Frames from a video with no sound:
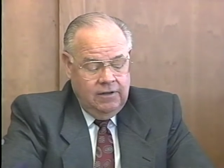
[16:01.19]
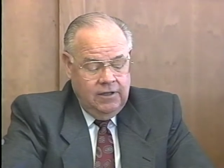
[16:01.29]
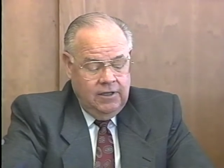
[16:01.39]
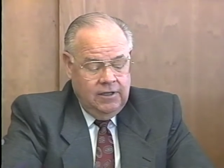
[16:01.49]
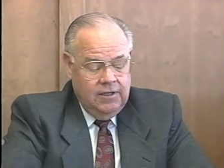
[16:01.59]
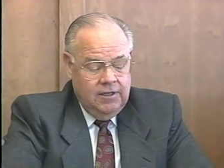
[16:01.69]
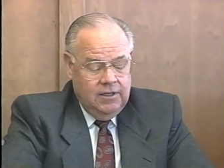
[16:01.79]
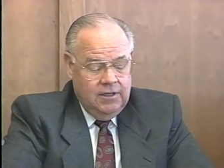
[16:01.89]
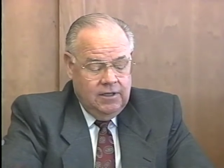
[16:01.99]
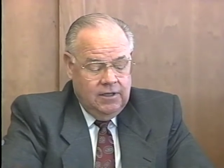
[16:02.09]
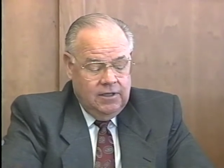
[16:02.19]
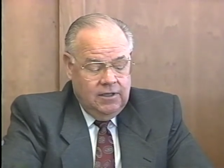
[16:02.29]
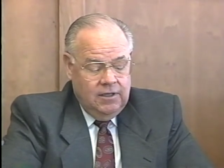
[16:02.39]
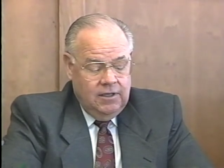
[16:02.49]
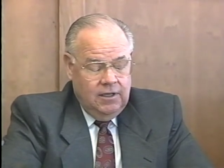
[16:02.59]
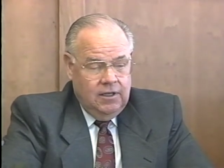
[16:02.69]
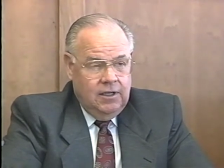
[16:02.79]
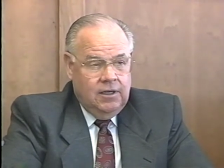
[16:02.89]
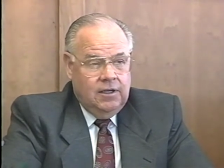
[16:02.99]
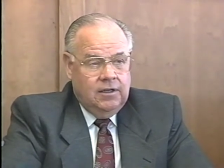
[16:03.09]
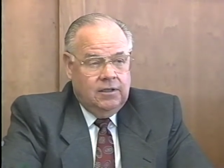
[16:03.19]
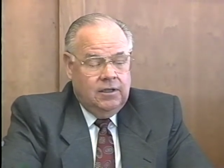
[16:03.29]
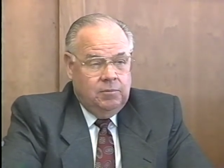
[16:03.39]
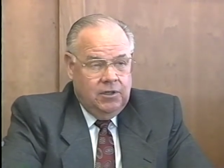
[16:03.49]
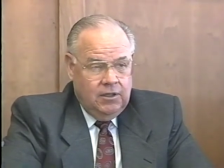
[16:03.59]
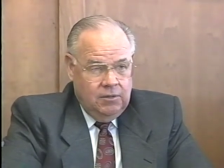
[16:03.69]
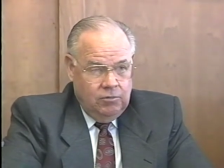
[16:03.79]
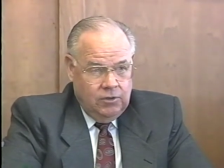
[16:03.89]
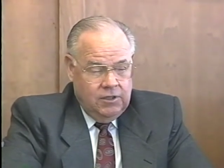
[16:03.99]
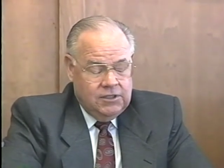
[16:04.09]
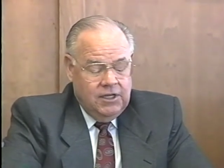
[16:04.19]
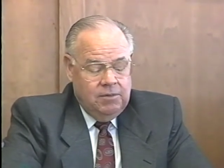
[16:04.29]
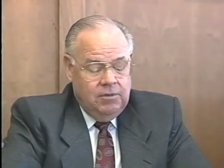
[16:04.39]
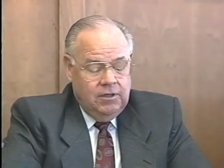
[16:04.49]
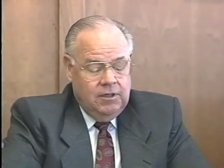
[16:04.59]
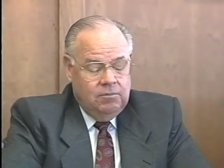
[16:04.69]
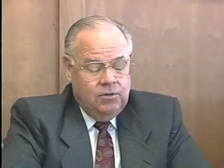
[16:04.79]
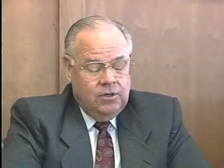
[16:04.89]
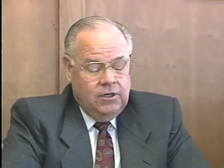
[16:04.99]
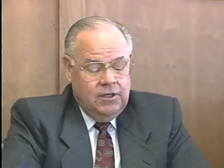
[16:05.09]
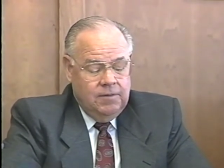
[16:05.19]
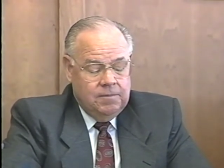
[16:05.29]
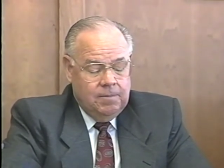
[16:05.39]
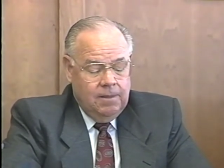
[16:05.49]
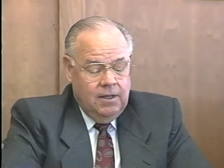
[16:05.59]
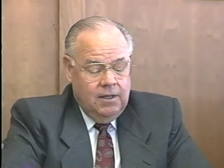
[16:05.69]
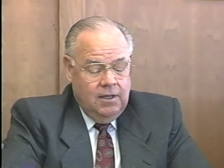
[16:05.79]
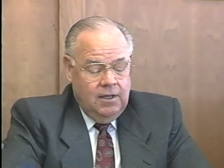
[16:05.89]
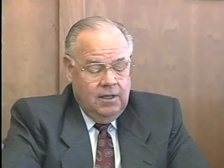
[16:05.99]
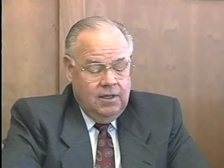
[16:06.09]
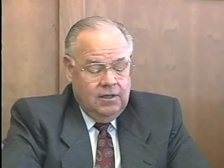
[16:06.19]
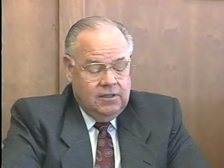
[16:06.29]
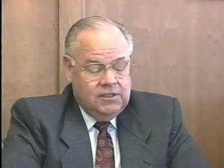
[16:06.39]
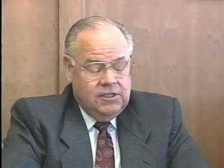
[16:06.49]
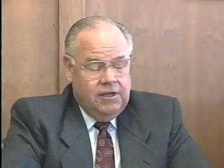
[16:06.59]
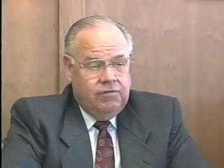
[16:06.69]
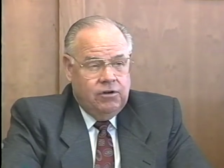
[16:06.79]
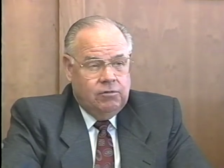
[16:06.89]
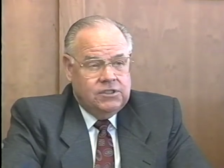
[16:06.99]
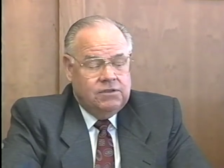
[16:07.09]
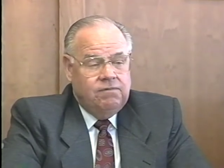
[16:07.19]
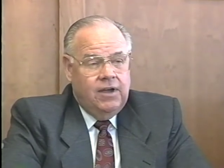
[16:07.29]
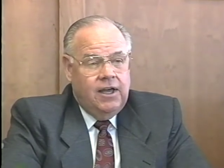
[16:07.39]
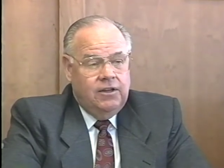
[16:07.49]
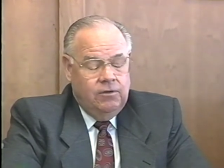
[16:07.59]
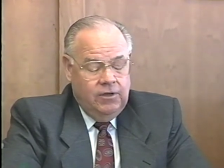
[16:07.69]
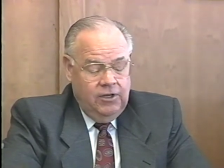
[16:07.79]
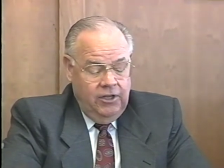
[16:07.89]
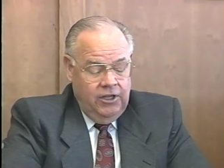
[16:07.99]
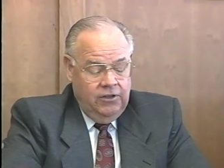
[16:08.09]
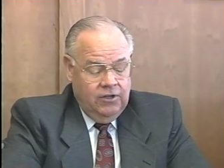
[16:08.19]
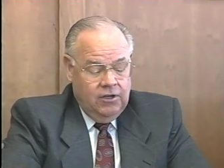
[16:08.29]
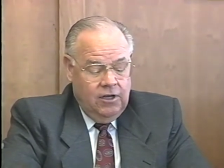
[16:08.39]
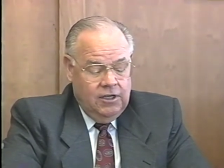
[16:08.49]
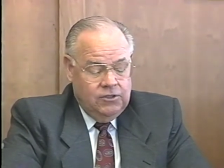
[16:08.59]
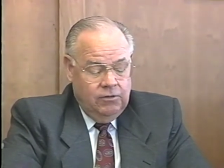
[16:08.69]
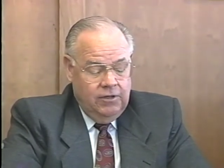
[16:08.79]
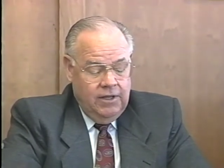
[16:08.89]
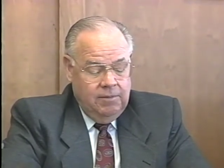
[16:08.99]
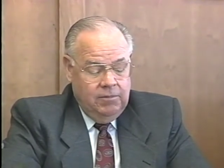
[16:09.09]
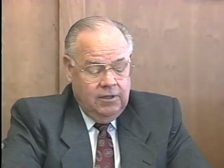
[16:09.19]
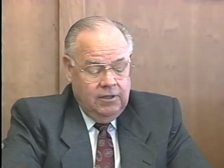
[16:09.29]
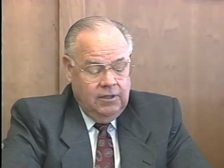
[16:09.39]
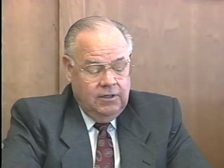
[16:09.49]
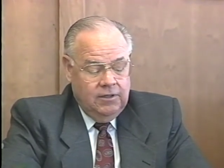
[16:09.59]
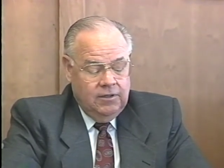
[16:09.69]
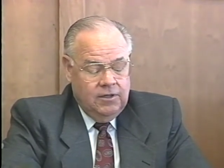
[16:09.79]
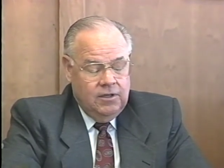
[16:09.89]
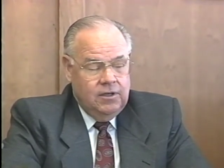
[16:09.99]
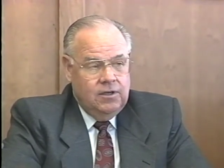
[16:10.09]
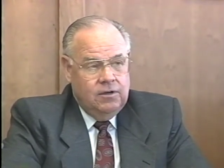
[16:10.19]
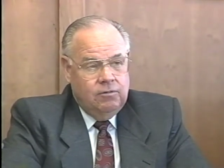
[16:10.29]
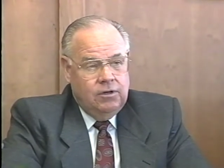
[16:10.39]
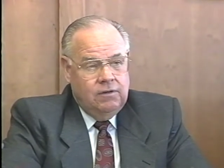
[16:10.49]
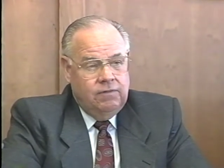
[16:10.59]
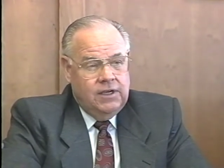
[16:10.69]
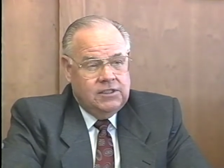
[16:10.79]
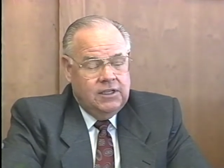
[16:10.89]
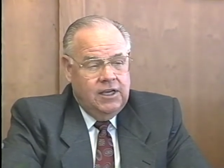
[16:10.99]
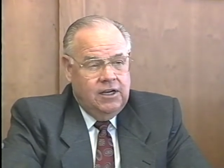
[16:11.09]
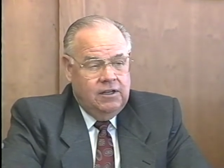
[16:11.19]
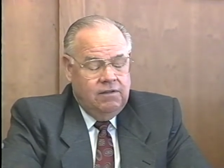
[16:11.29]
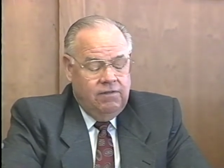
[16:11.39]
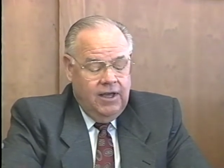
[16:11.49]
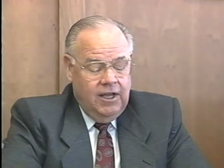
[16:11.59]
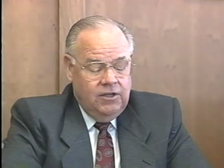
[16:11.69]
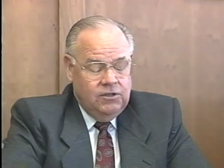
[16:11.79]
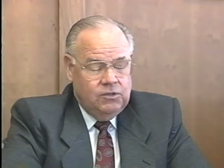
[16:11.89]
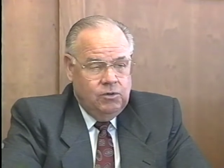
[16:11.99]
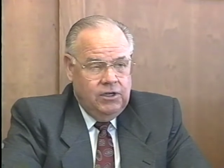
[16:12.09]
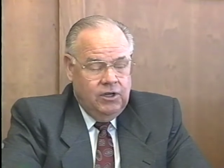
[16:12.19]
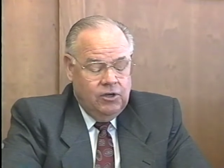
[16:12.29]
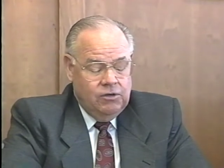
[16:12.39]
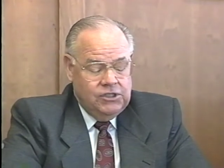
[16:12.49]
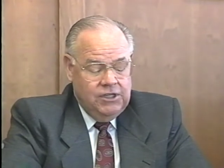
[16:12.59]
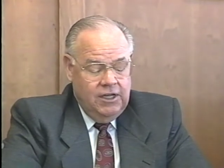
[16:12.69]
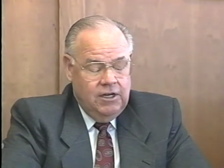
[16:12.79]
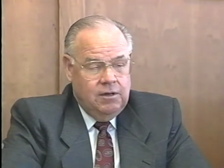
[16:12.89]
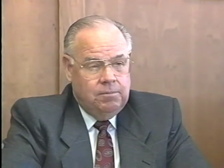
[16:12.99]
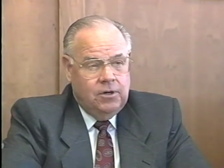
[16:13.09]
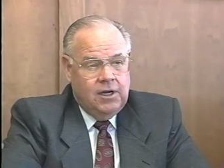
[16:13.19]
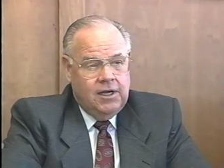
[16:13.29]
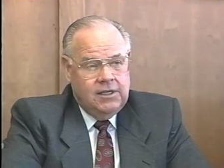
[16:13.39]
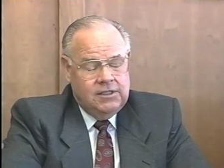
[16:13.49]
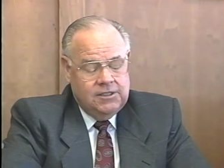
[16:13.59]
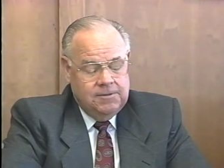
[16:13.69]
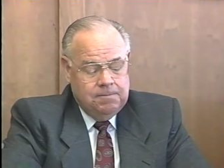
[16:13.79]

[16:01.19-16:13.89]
the uh, building board, the state building board, to see if there was some value in, in the college owning that building. We investigated the values, we negotiated a price,